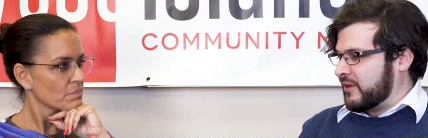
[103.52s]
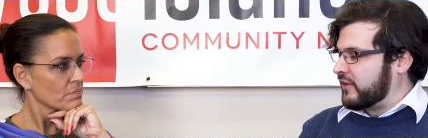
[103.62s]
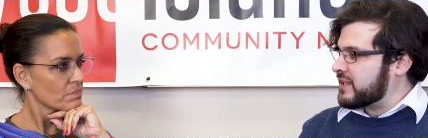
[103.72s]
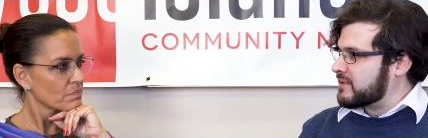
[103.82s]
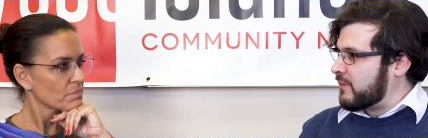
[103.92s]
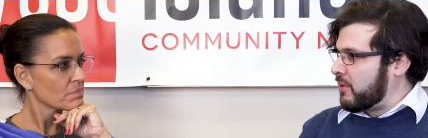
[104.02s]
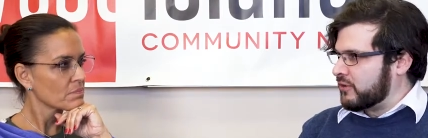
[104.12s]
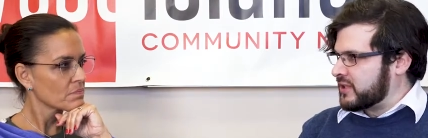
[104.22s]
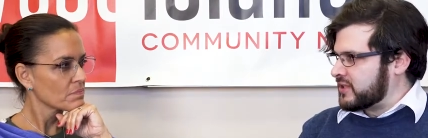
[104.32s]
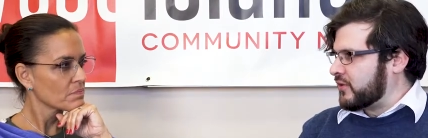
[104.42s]
Speaker 1: to my friends about
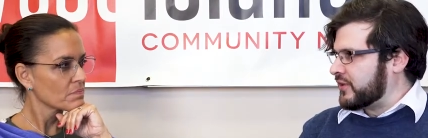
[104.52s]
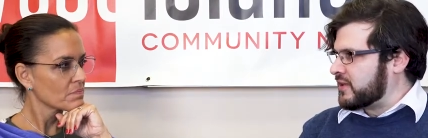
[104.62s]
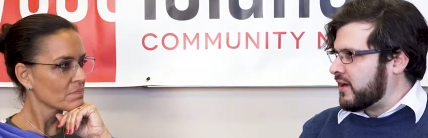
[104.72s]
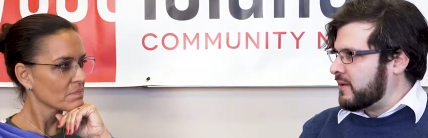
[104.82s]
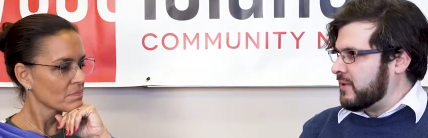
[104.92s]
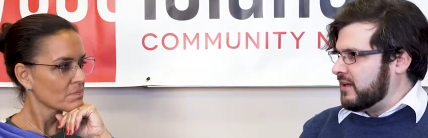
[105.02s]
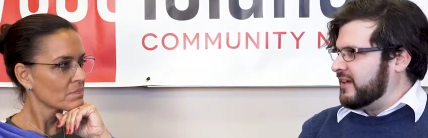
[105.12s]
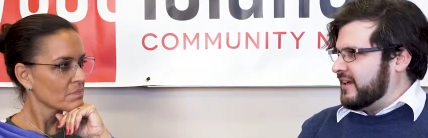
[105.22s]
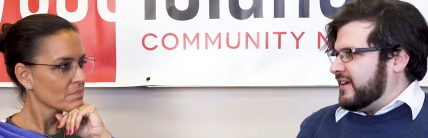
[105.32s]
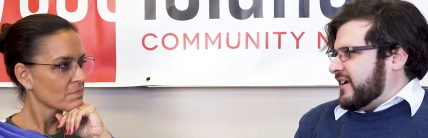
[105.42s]
politics all the time,
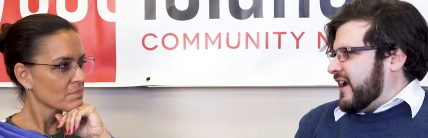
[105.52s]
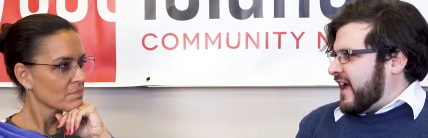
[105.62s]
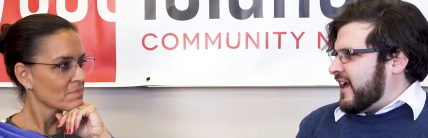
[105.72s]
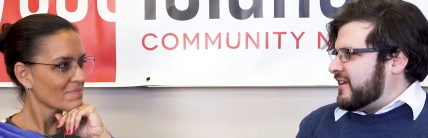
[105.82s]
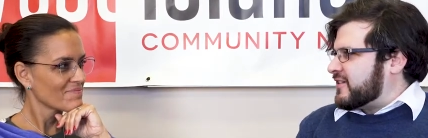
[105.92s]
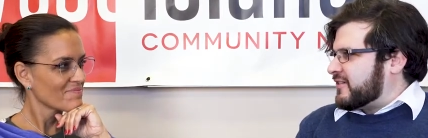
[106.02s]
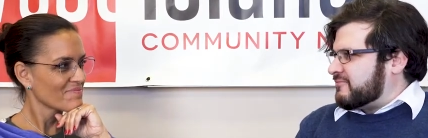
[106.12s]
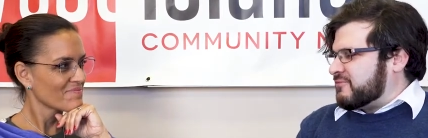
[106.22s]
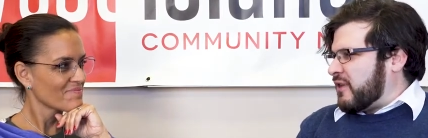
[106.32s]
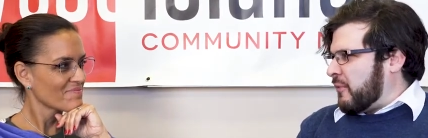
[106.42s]
and
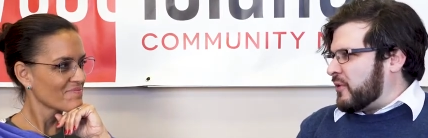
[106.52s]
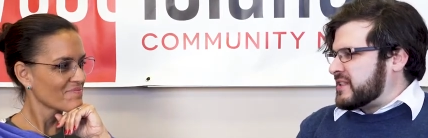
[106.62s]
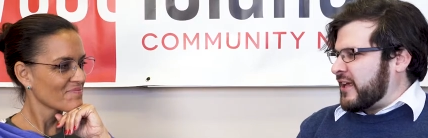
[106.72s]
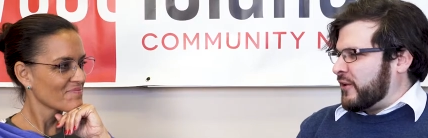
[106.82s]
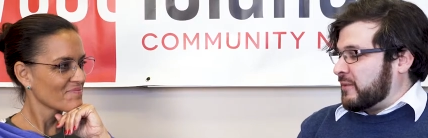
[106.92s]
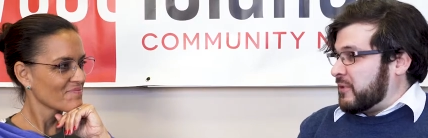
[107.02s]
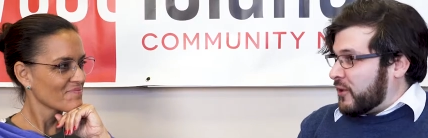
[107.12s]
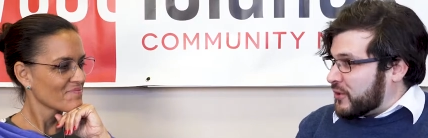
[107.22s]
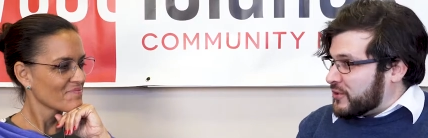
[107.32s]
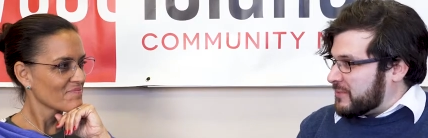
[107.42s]
I'm always telling them, you know,
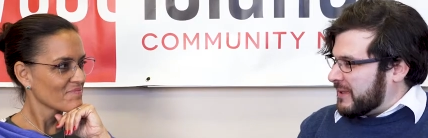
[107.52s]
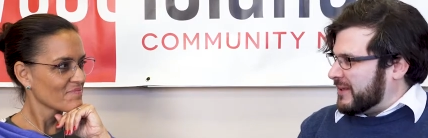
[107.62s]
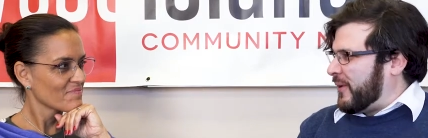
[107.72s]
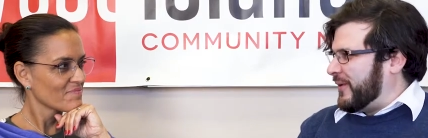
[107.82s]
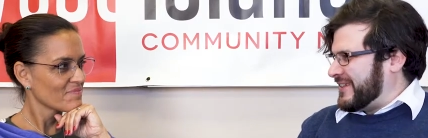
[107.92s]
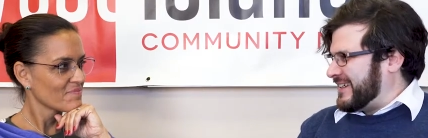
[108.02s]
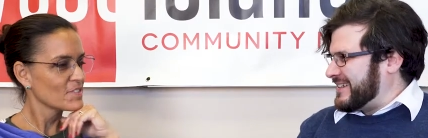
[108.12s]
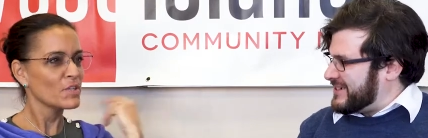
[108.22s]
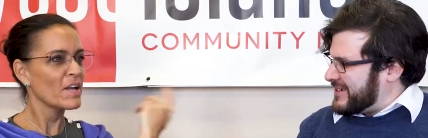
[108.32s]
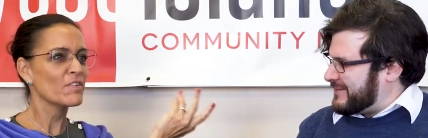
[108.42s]
you should be in politics.
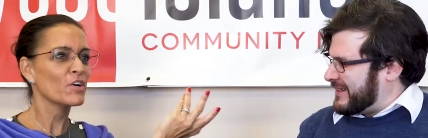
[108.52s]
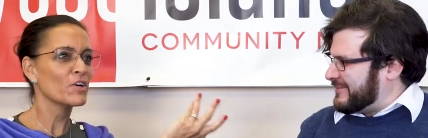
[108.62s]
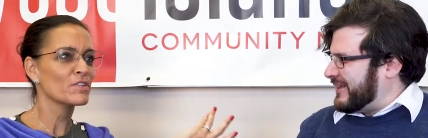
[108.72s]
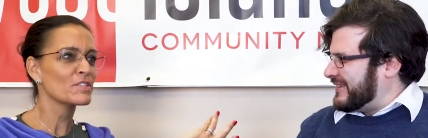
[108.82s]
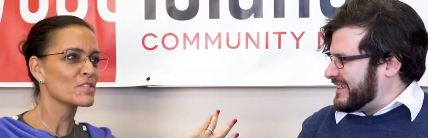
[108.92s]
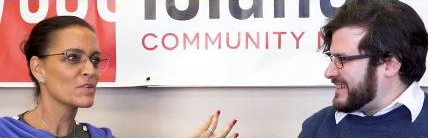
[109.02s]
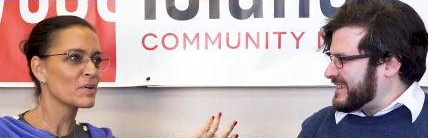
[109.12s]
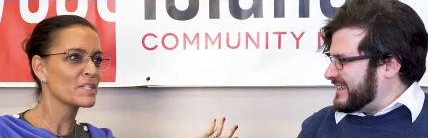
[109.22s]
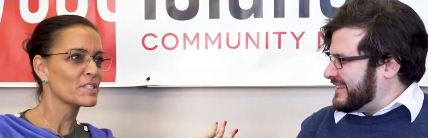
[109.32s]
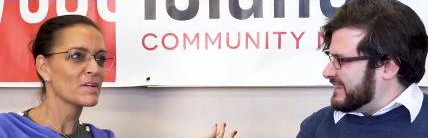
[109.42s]
You, you never heard the
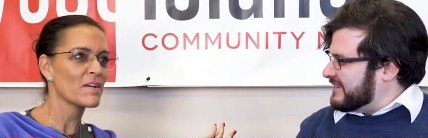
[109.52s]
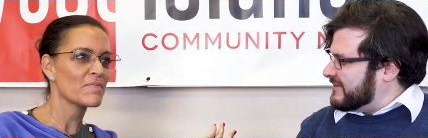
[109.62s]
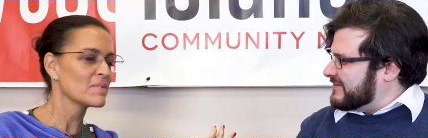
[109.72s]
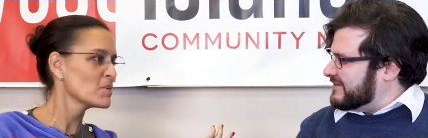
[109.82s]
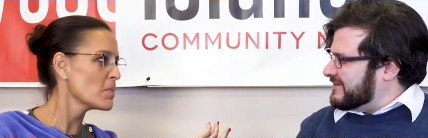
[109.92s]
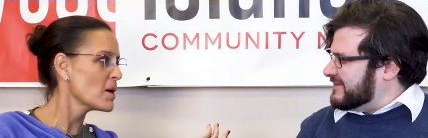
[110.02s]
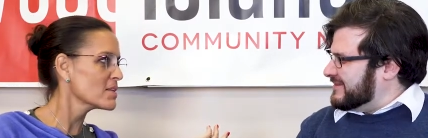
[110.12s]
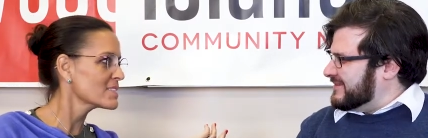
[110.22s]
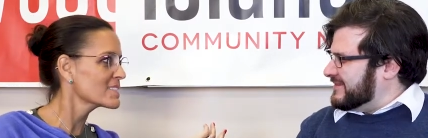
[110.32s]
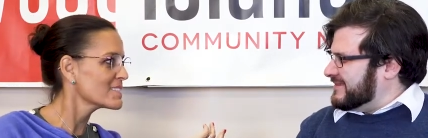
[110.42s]
story.
Speaker 2: Don't have no
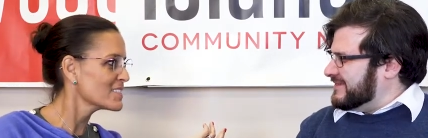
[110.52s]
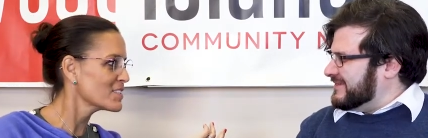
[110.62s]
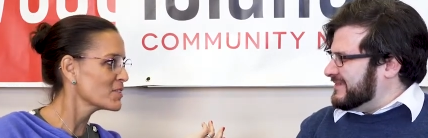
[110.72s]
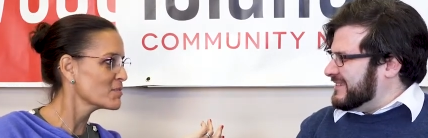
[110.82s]
politics at dinner.